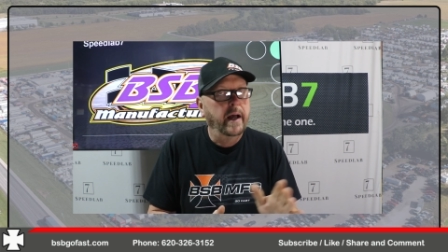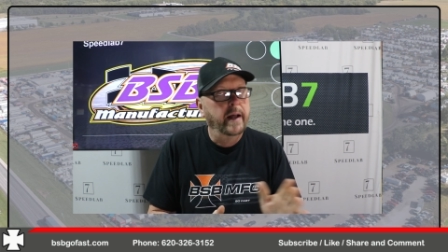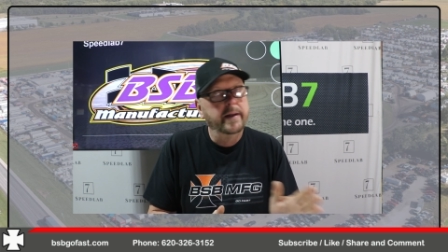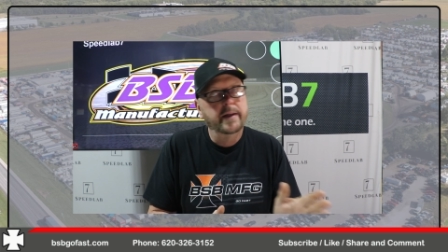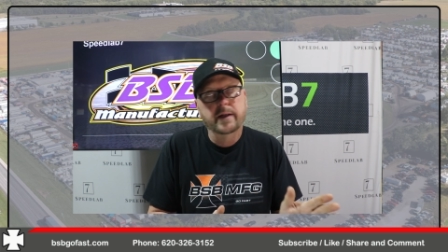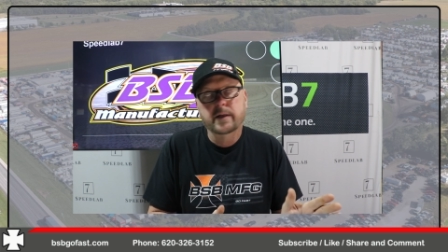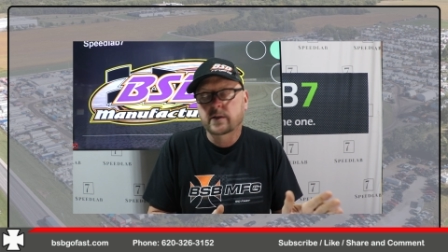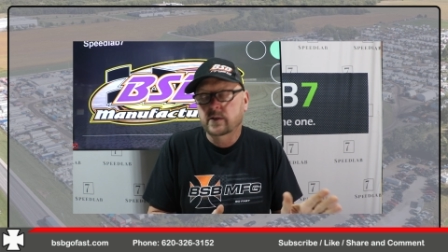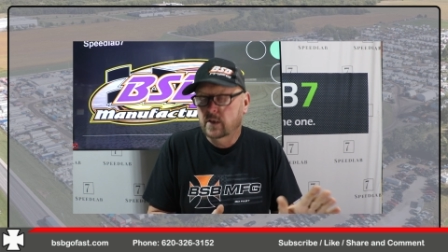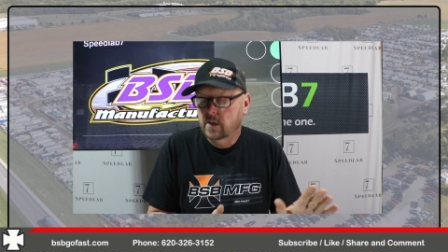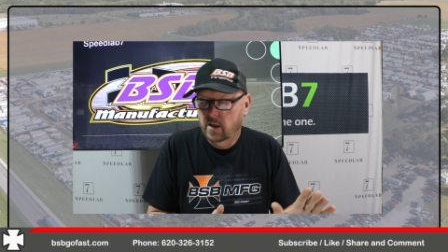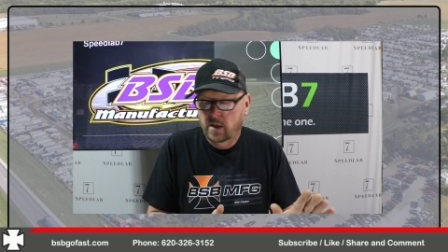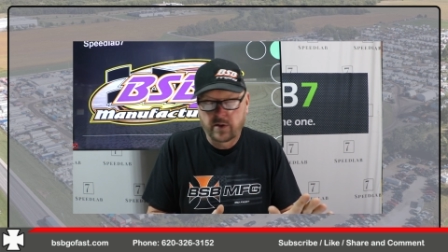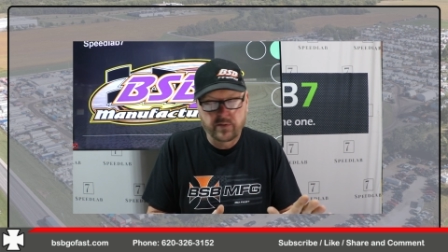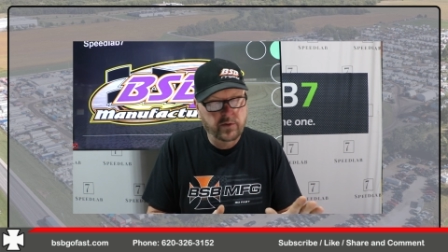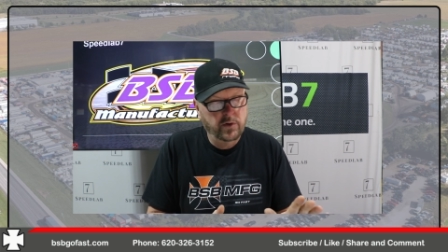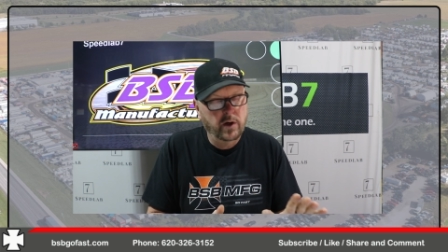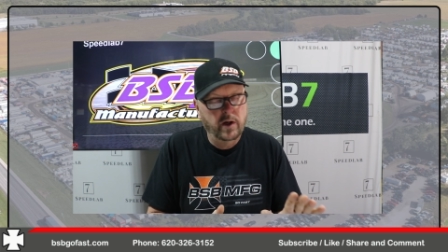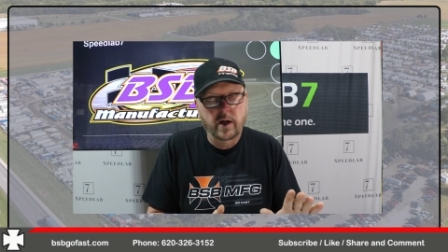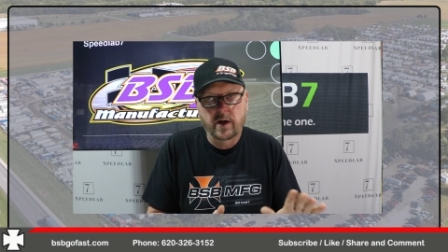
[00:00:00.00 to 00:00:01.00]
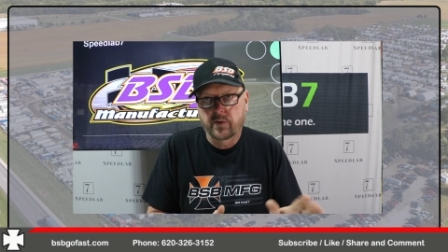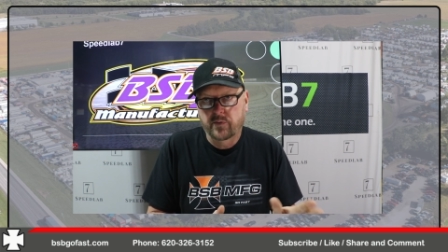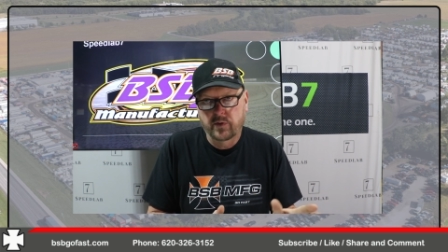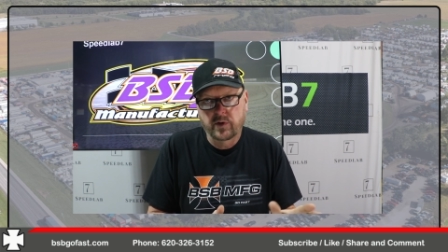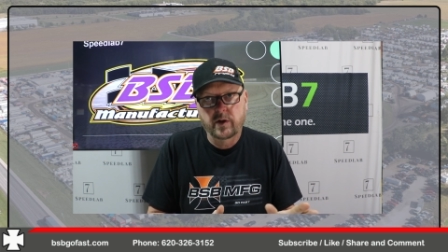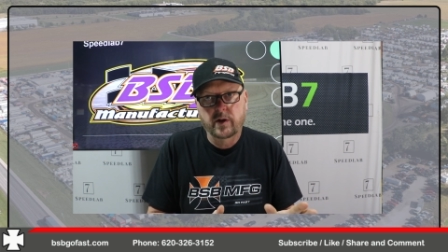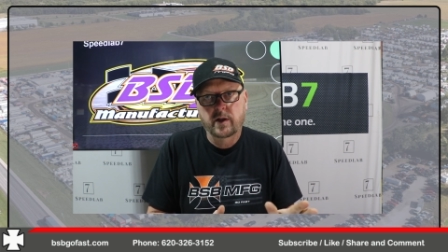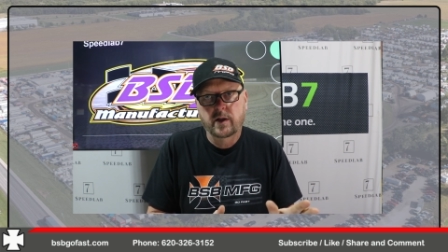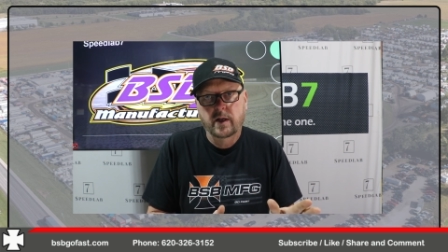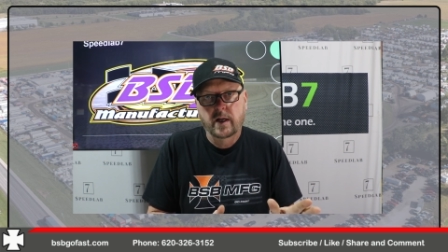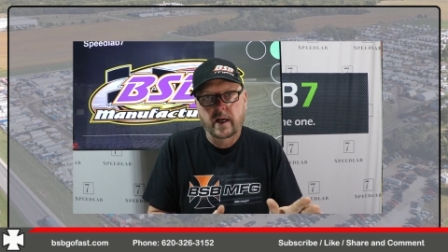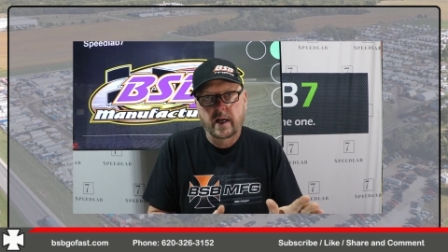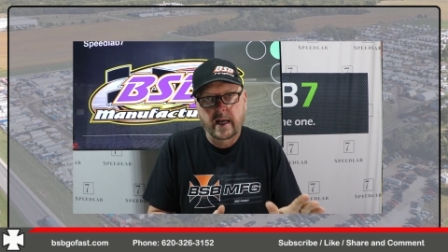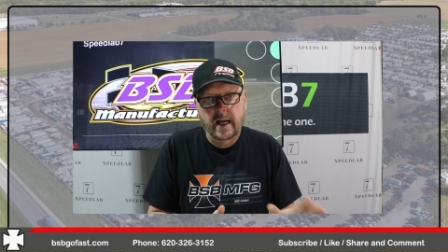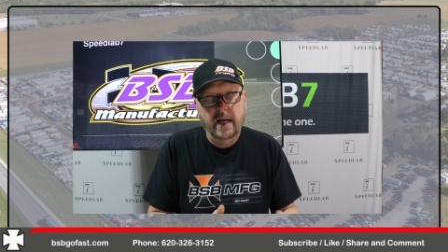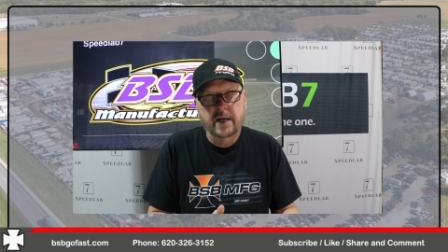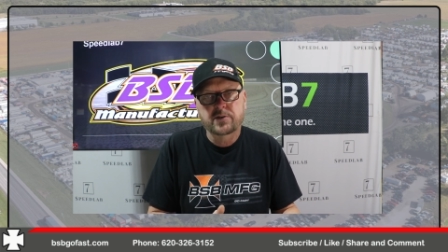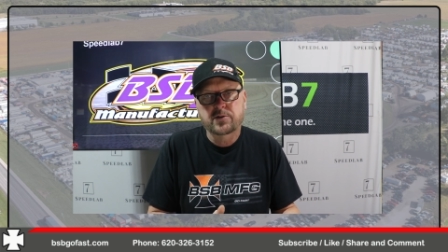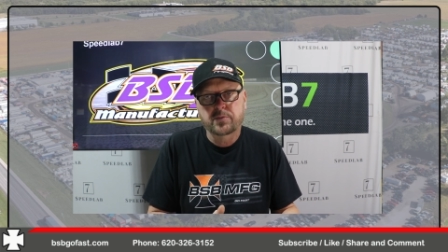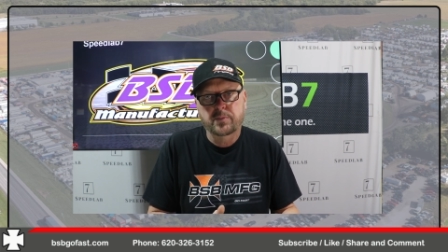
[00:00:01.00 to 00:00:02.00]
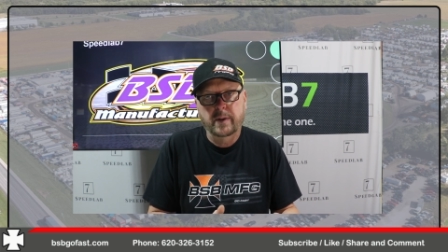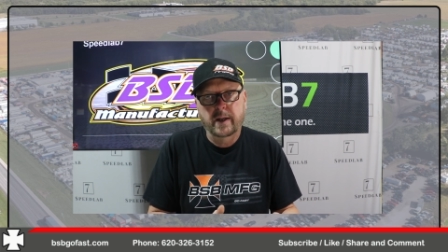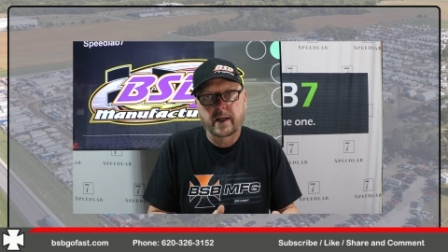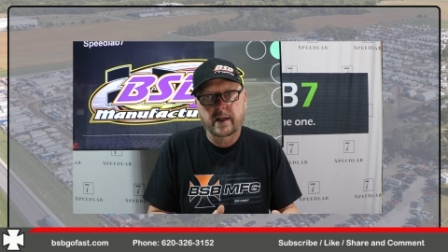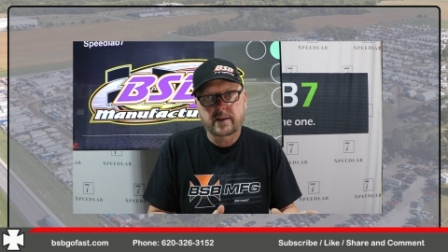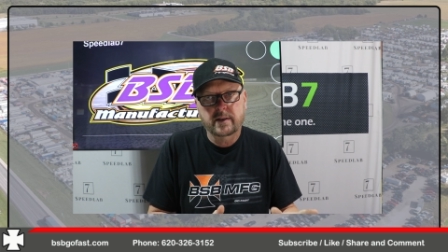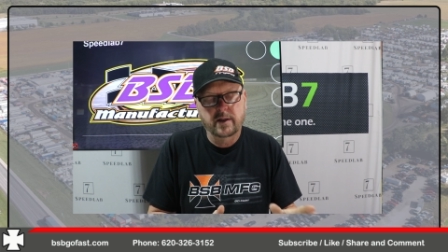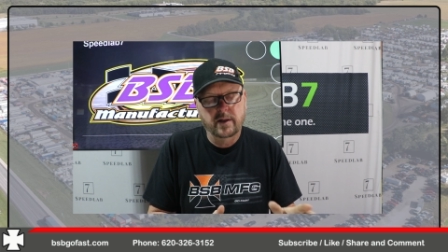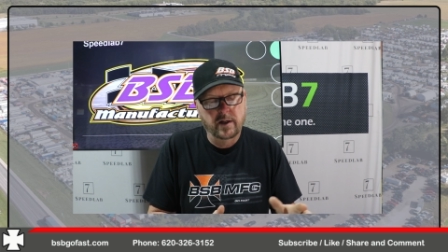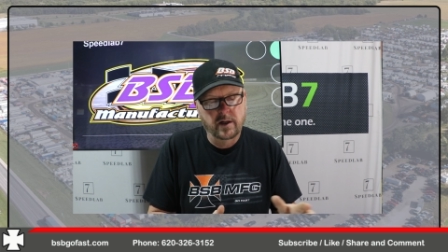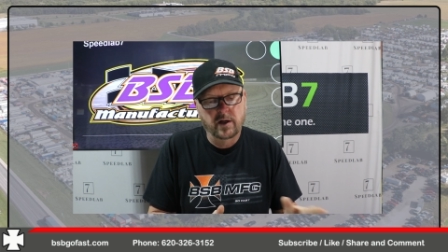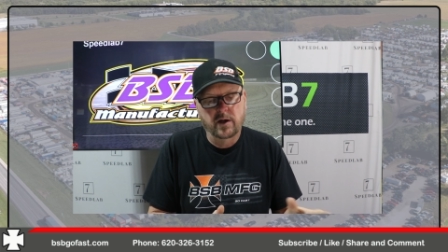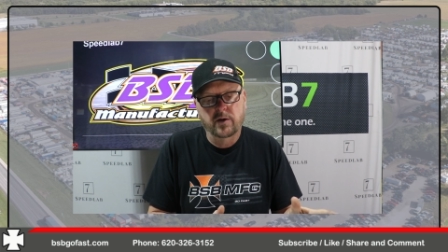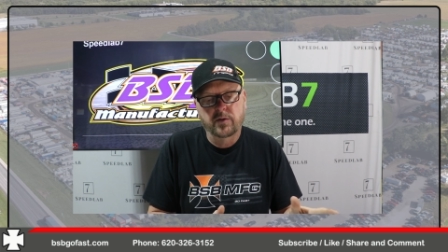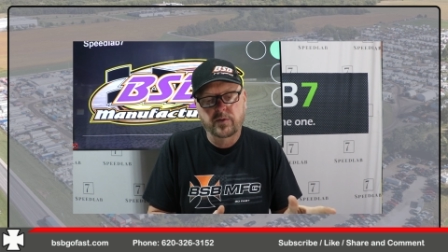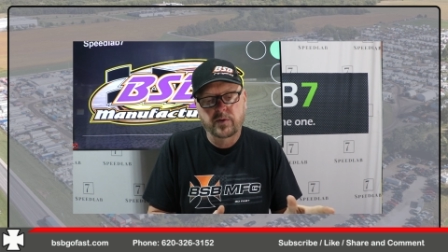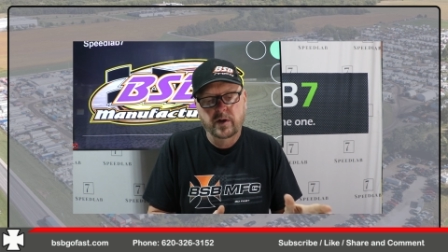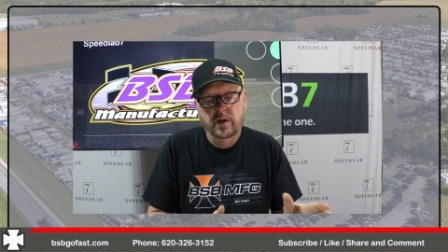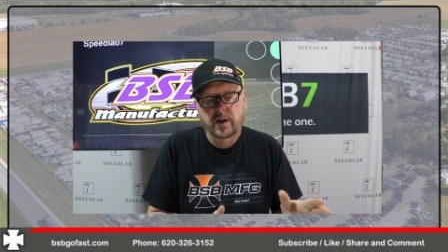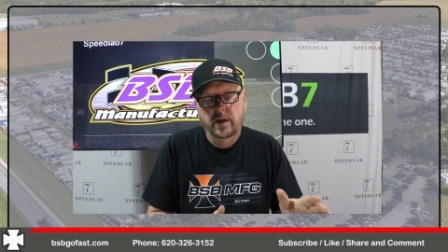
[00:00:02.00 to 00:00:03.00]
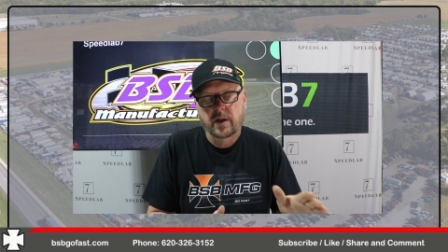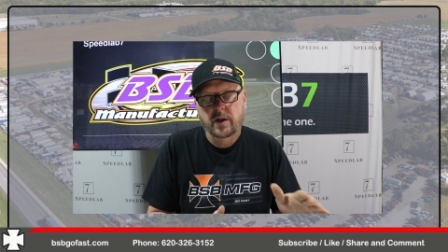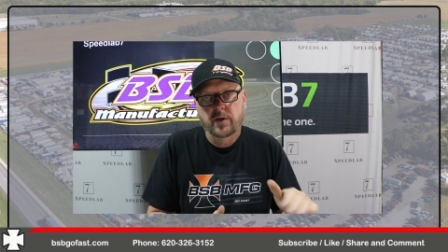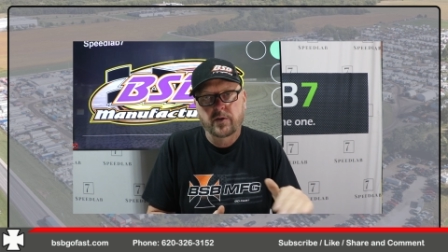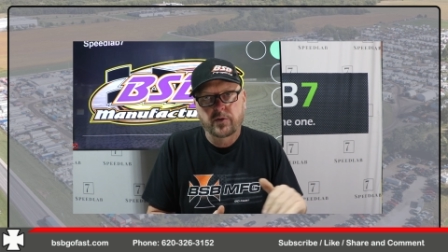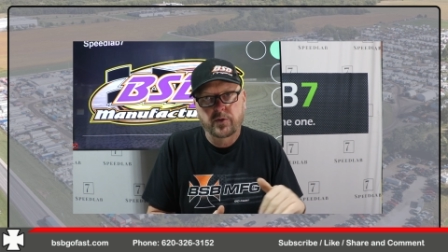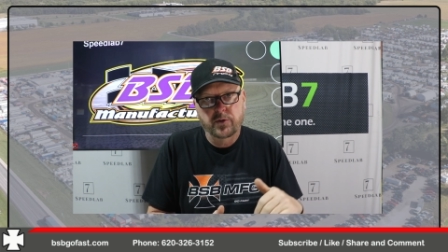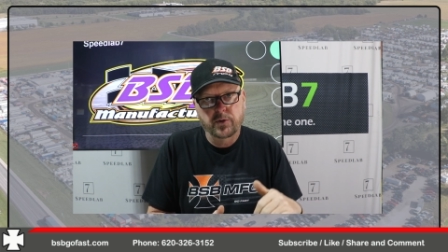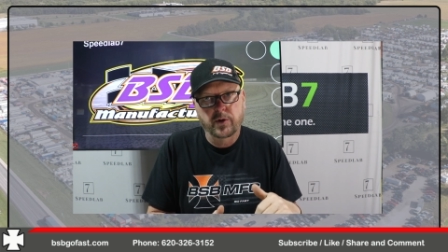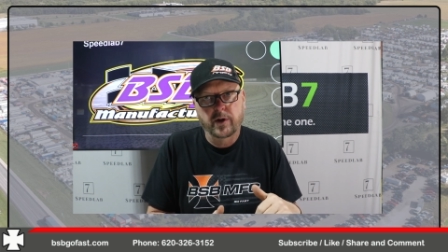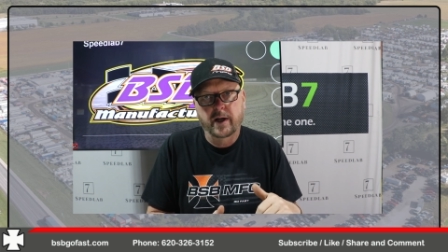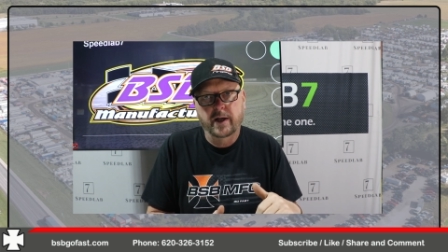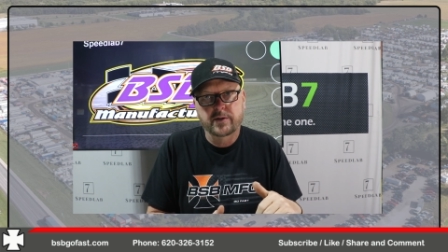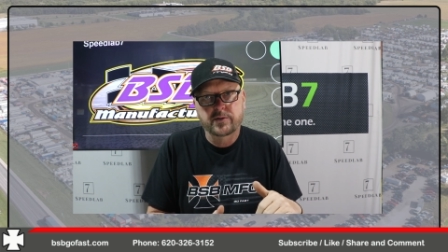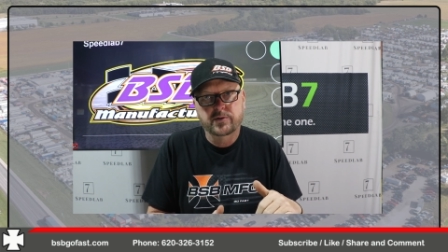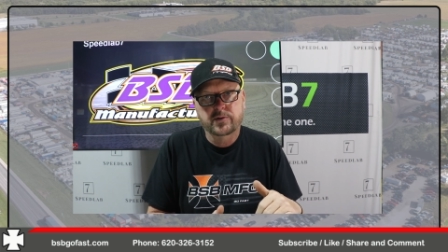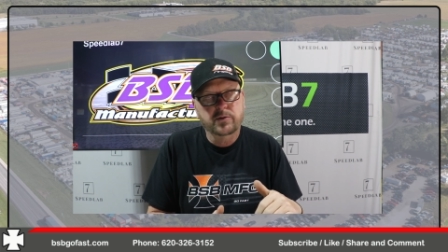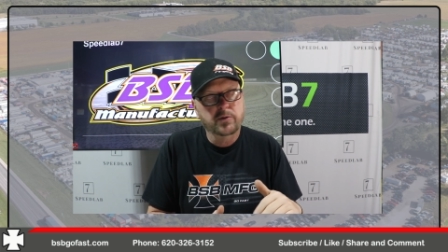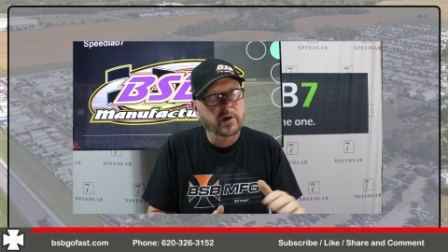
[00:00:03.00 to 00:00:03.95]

I didn't cover every aspect of threads.